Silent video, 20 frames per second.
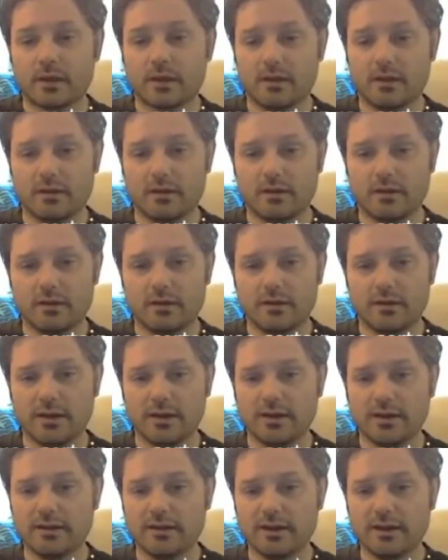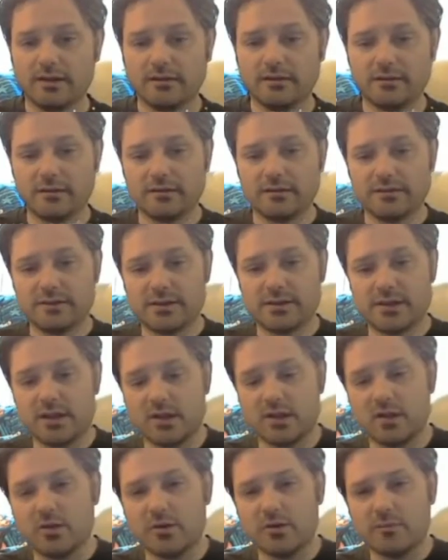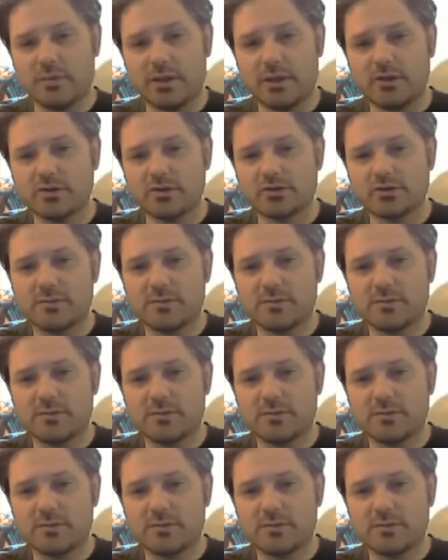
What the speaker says: And the yellow appears